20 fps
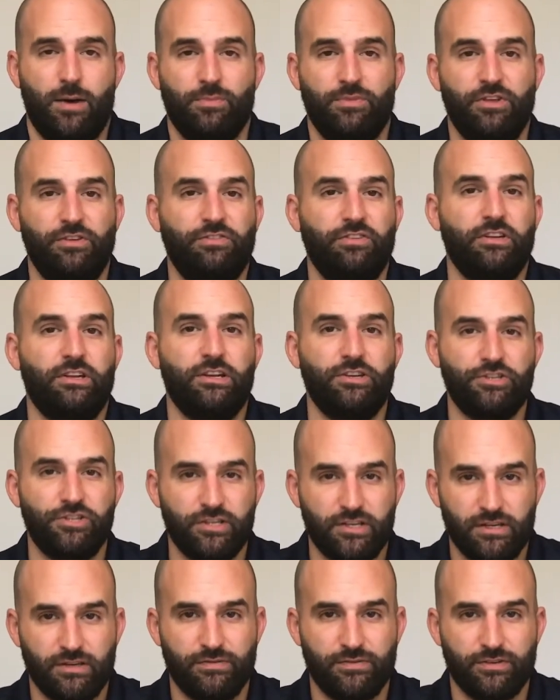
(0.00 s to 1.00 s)
This
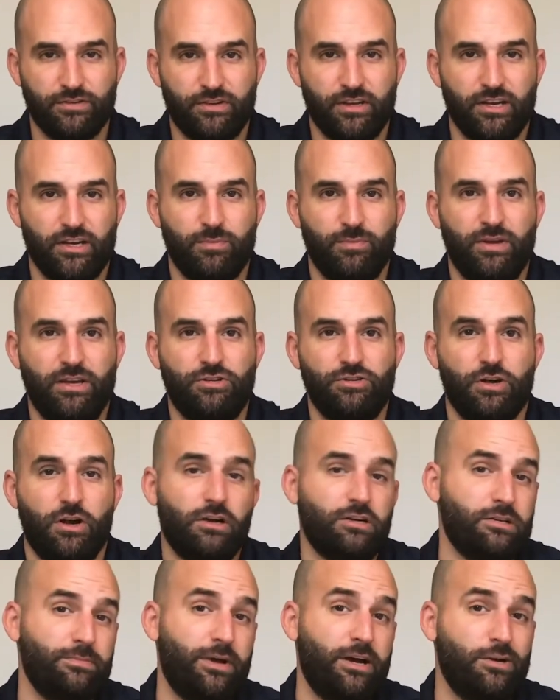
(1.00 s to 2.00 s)
initiative is going to be
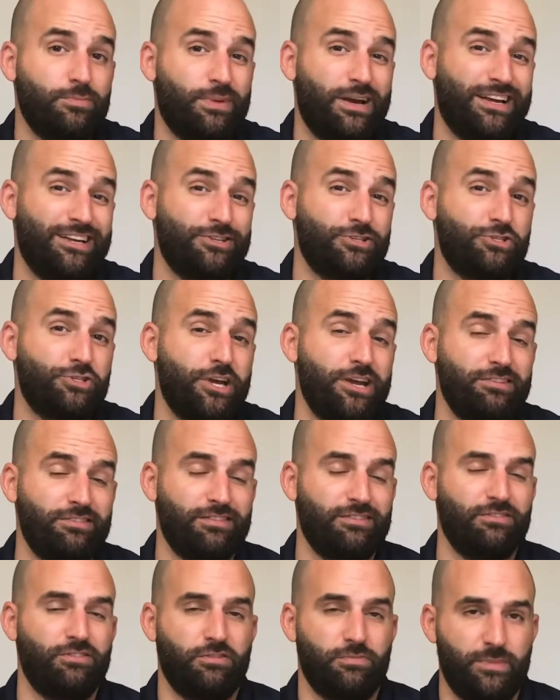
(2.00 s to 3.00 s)
talked about by
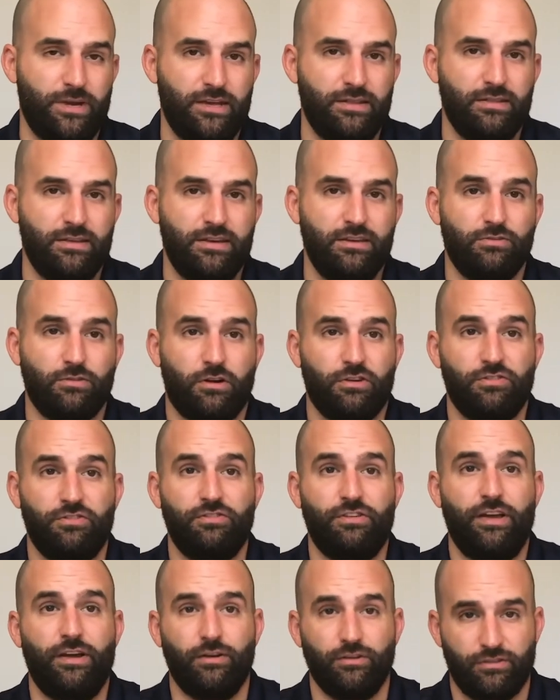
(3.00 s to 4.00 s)
Jason Smith. He's our
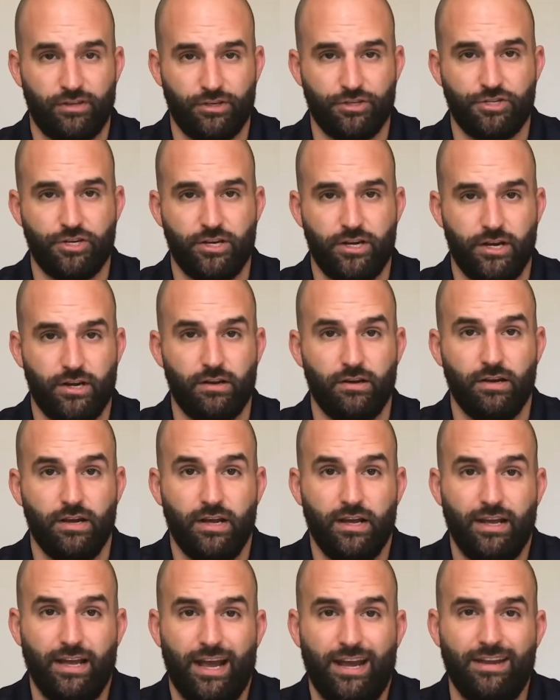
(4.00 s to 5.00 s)
sales engineer,
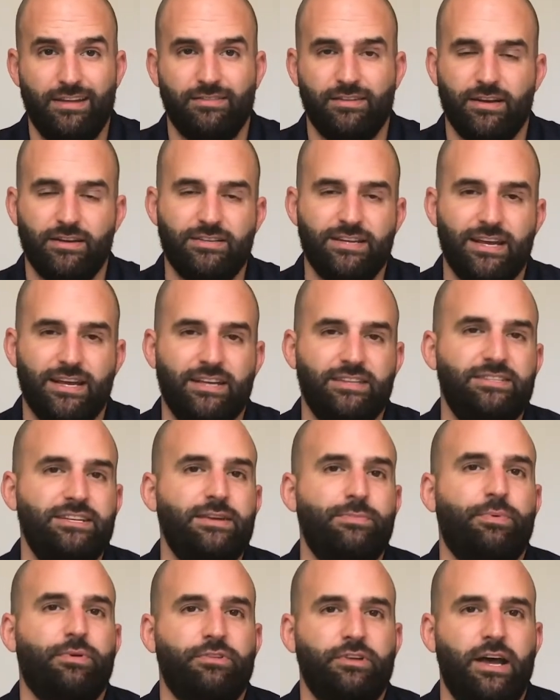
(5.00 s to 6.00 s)
and he's going to take a
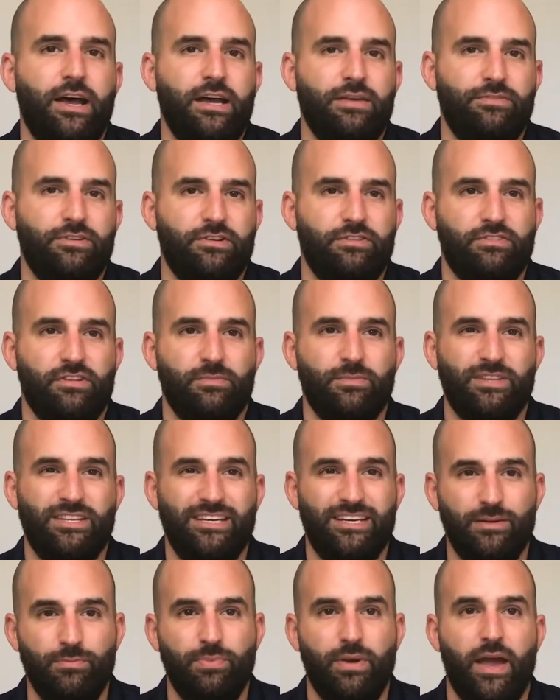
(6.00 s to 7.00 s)
deeper dive into some of
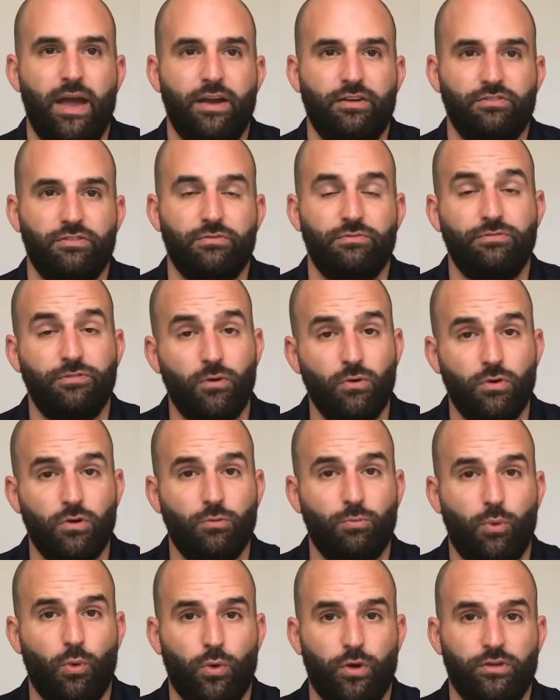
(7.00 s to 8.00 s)
the impacts and focal
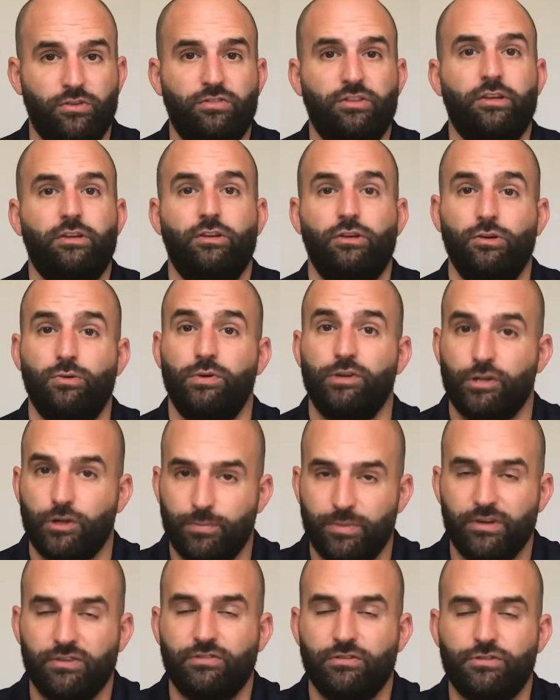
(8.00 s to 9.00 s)
points that you and your
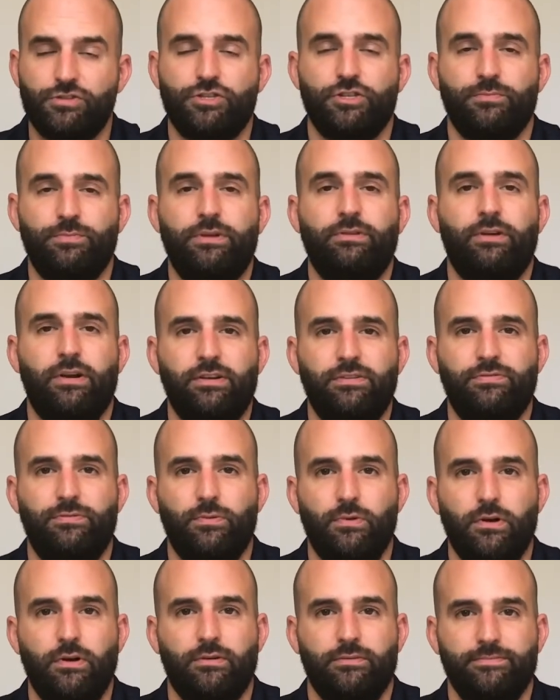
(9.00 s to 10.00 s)
business should be ready
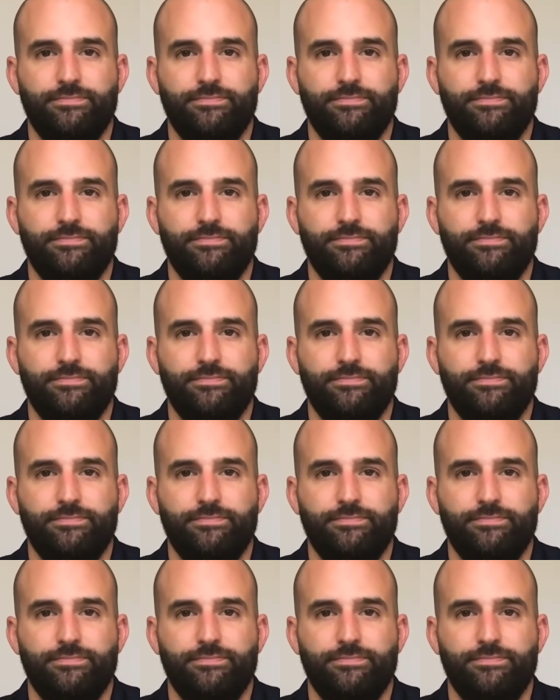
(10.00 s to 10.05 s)
for.